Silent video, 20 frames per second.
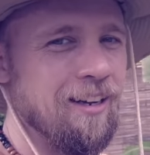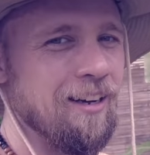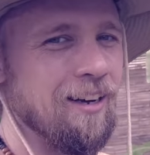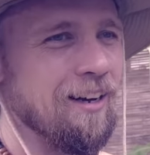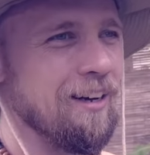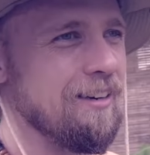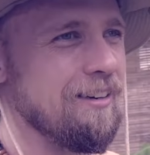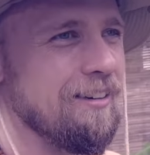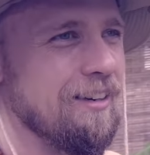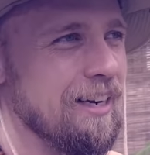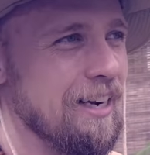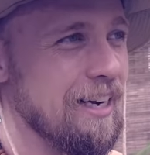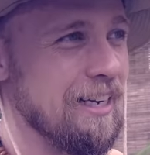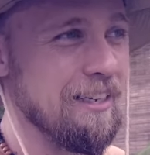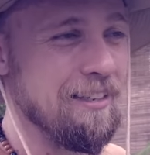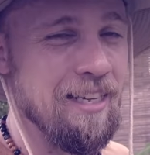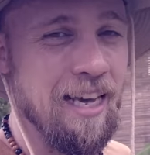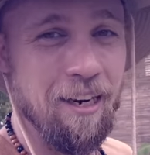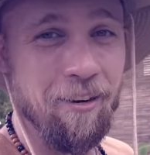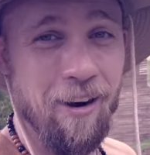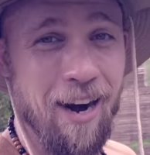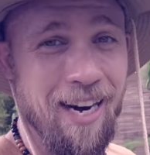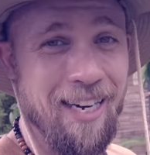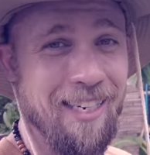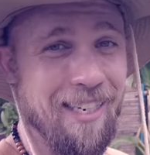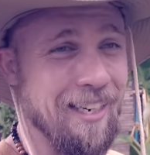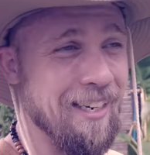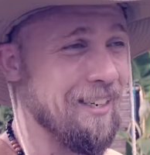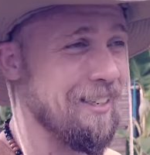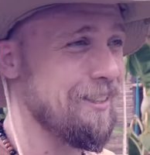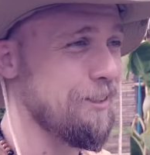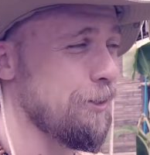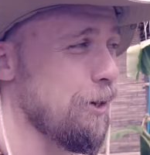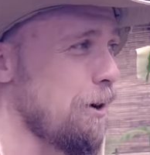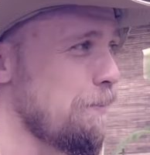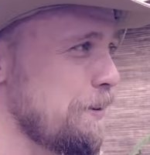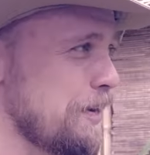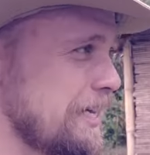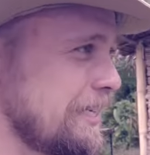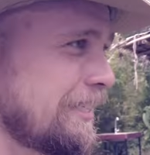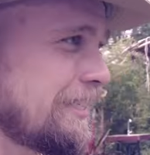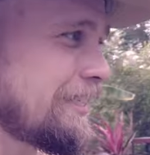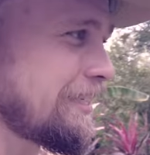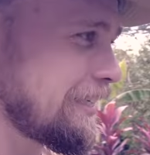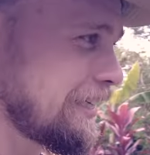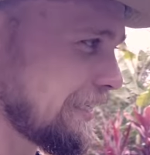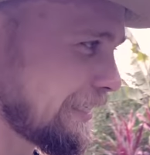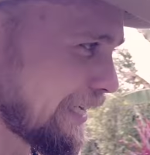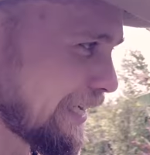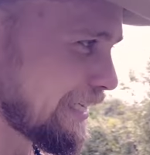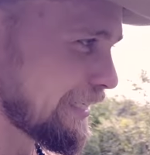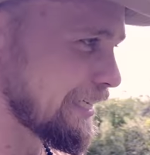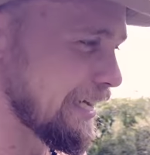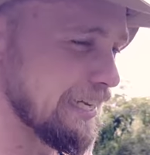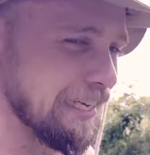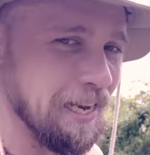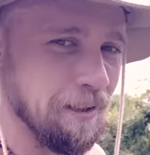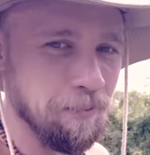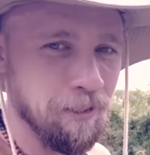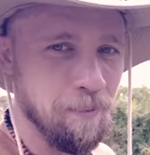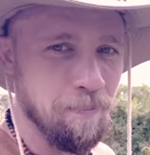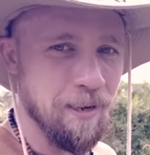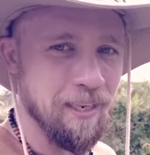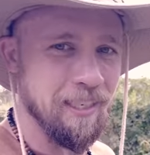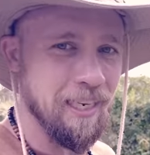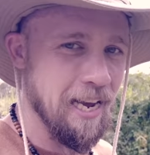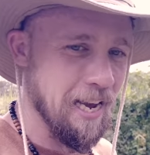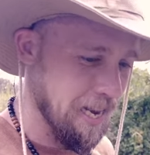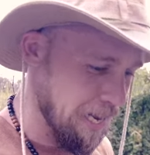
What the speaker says: and you're grand. Job is easy and keeps you busy.